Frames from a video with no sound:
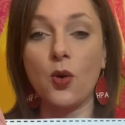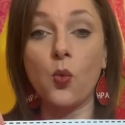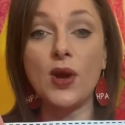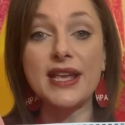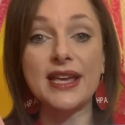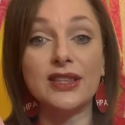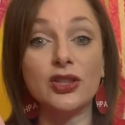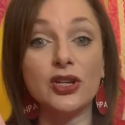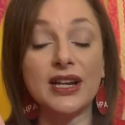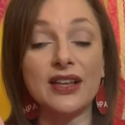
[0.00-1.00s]
we can
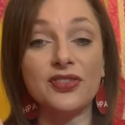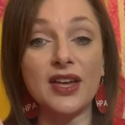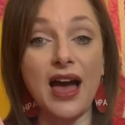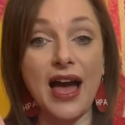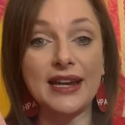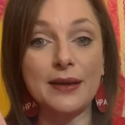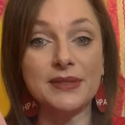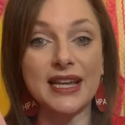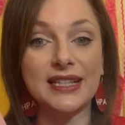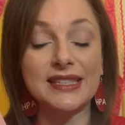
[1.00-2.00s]
look at the items
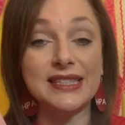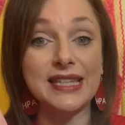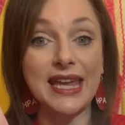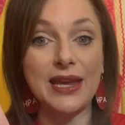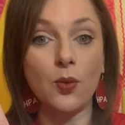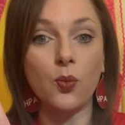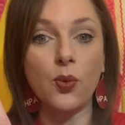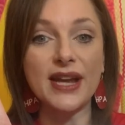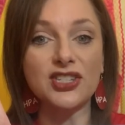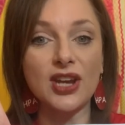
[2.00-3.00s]
and see
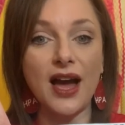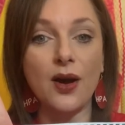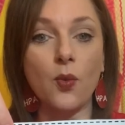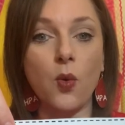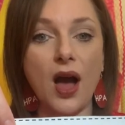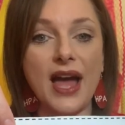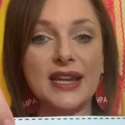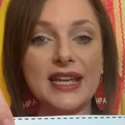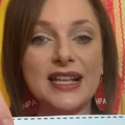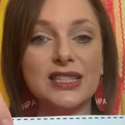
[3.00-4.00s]
which one
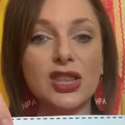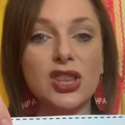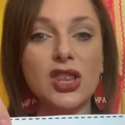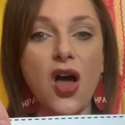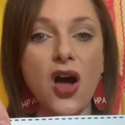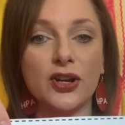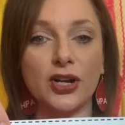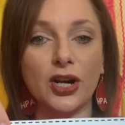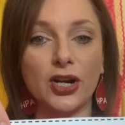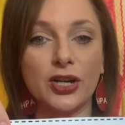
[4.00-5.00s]
is
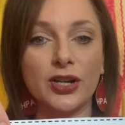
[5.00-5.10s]
longer.